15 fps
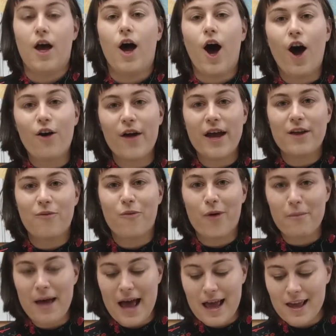Alright, we're
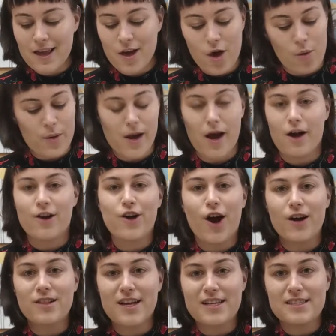back. We got our
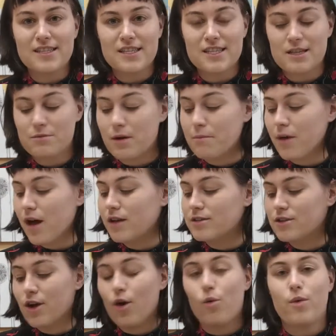Guardline system
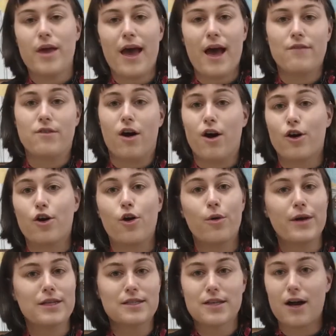unboxed. We have our
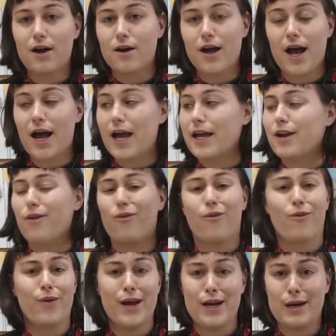quick start guide
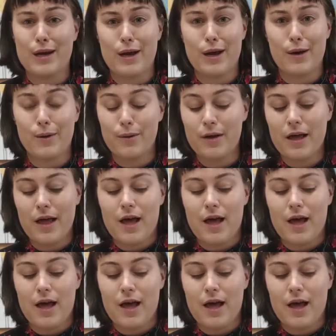ready to go.